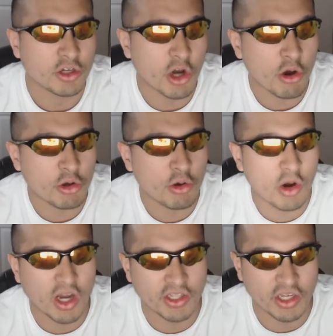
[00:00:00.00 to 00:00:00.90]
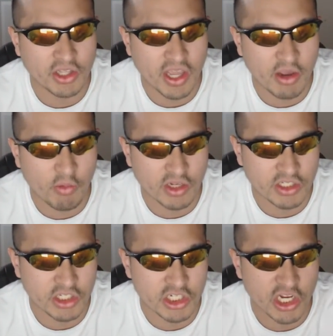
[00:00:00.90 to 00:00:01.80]
Goku, on the other hand, wants
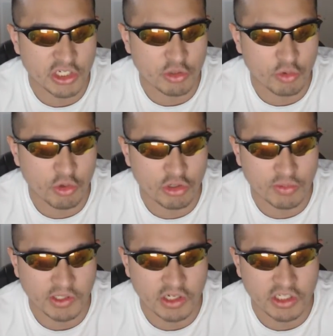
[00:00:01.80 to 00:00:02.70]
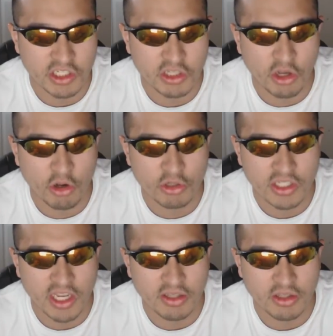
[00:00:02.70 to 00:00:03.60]
to change the rules because he knows
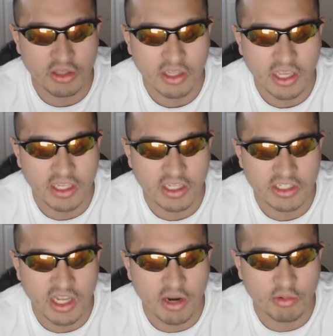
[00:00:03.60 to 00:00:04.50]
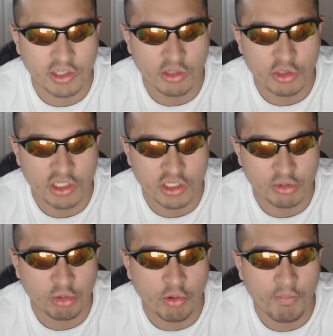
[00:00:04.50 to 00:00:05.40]
that Hit is not really using his
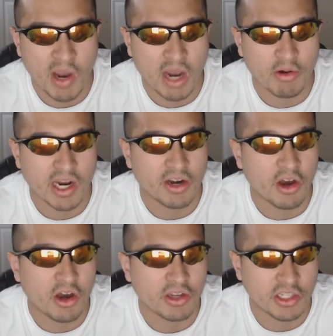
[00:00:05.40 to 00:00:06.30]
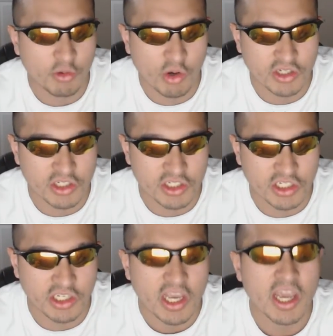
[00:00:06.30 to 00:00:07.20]
full power at all, and he wants to
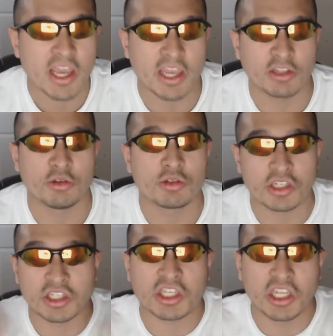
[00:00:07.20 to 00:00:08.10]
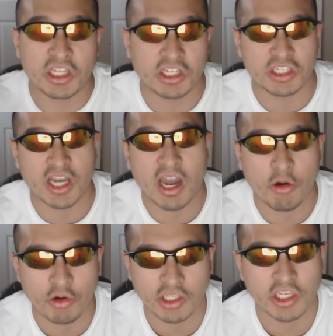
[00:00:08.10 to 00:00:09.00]
see Hit use his killing
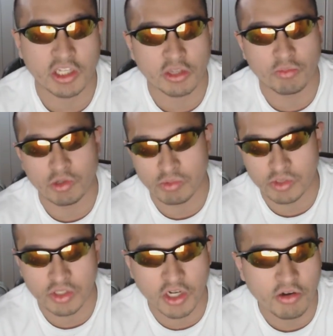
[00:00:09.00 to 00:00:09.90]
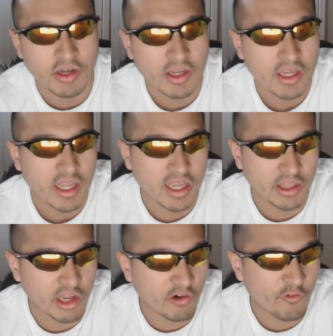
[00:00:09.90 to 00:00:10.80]
style or killing moves, you know?
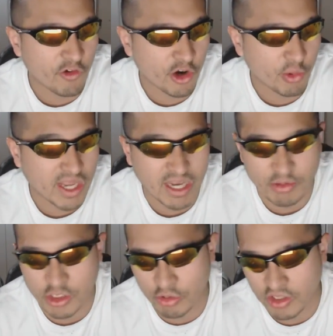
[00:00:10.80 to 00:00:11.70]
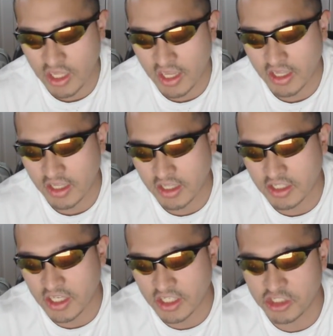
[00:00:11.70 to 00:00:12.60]
And therefore, we have to it that Hit
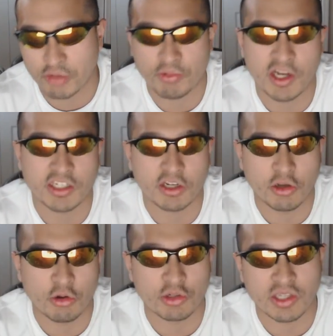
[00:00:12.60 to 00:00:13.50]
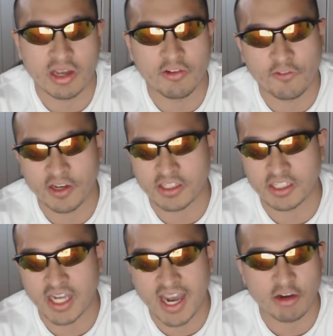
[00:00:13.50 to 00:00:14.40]
is actually surprised that Goku is not afraid to
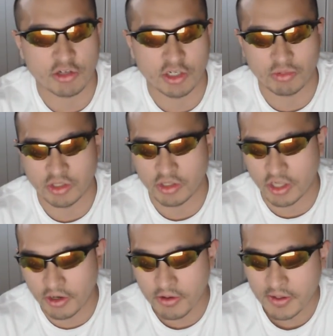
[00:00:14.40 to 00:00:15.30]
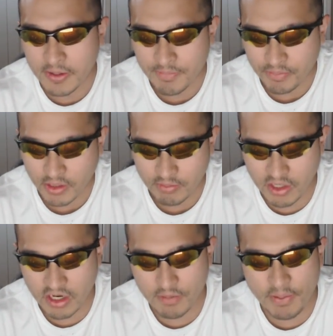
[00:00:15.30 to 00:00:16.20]
die or something, you know?
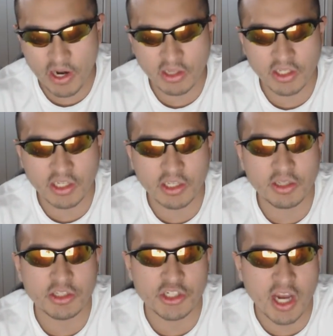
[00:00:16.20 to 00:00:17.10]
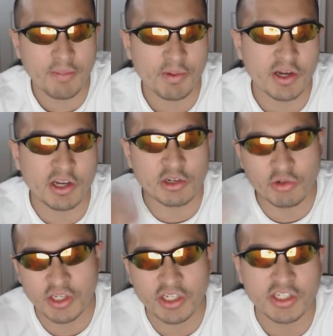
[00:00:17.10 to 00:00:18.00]
But apparently, Champa
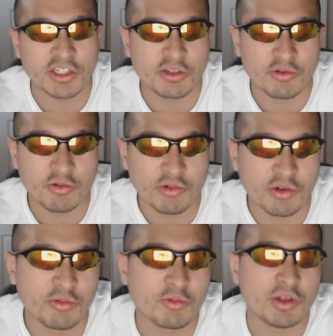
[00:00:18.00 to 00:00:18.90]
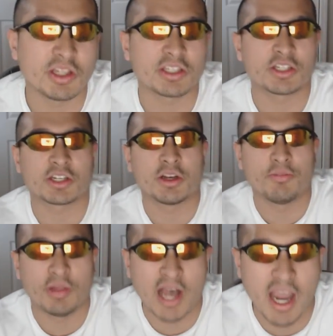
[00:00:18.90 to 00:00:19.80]
agrees, willing to
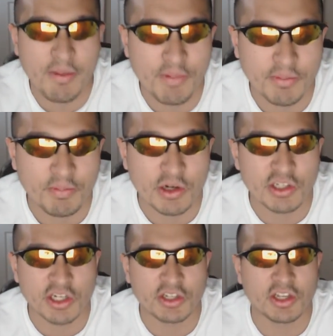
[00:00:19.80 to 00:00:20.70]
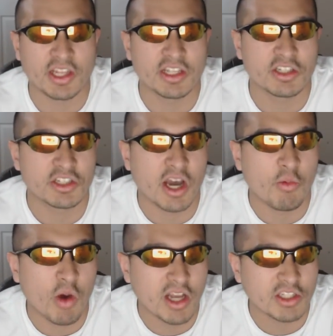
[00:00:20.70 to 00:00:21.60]
comply, but Beerus, on the other hand, does
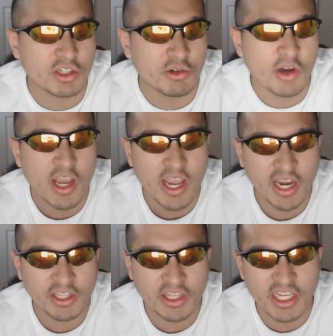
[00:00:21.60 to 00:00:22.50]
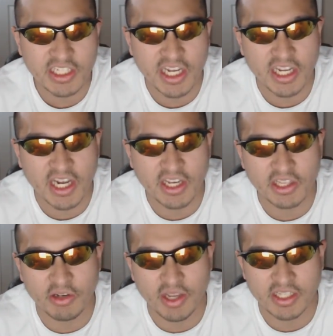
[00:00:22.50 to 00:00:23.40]
not want to, and things kind of gotten
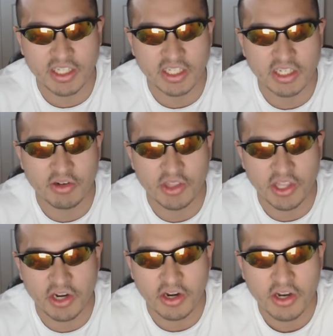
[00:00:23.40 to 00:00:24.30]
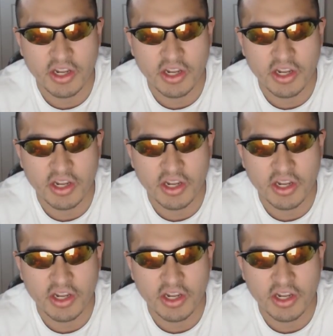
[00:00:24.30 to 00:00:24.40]
a little hectic here and there.